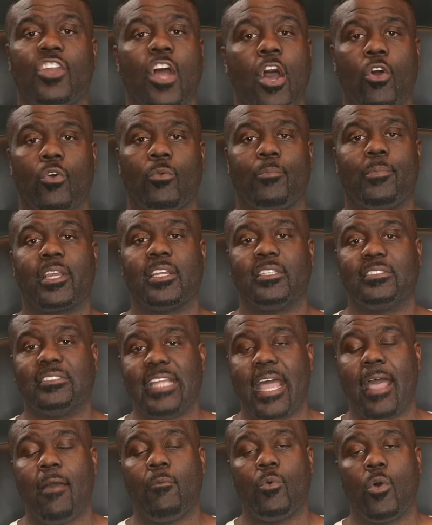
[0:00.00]
No, because
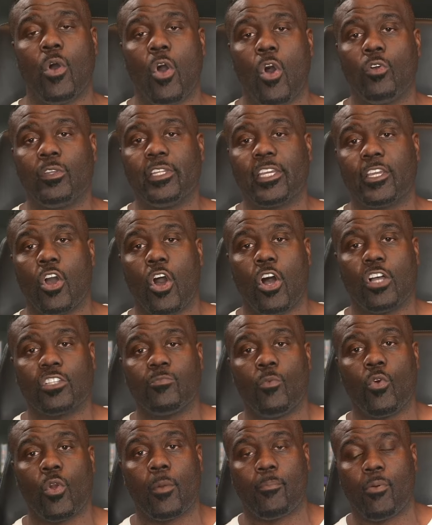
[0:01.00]
that will only cause
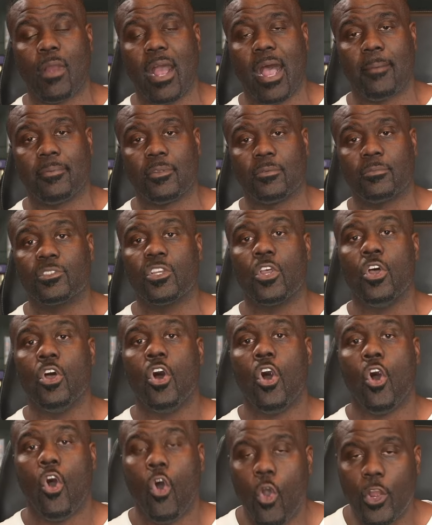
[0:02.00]
more problems
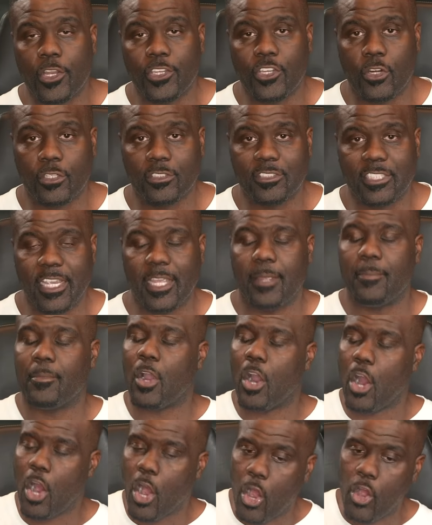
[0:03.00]
on your team.
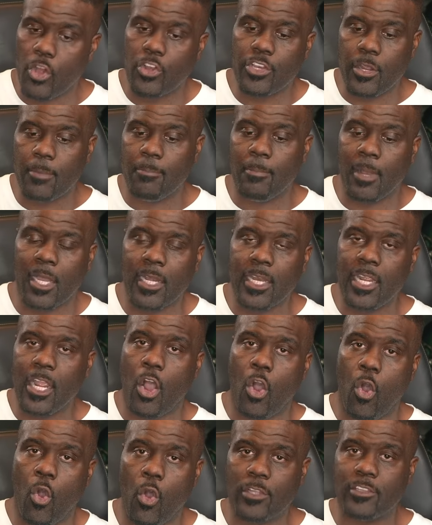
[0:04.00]
Earn your money
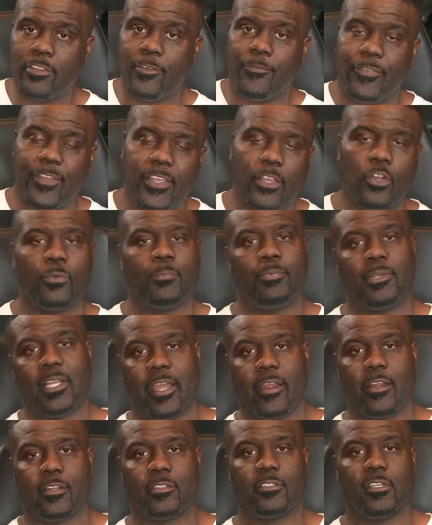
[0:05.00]
on the field,
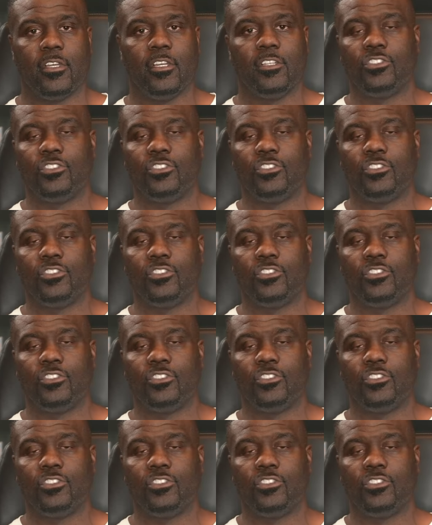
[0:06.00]
players.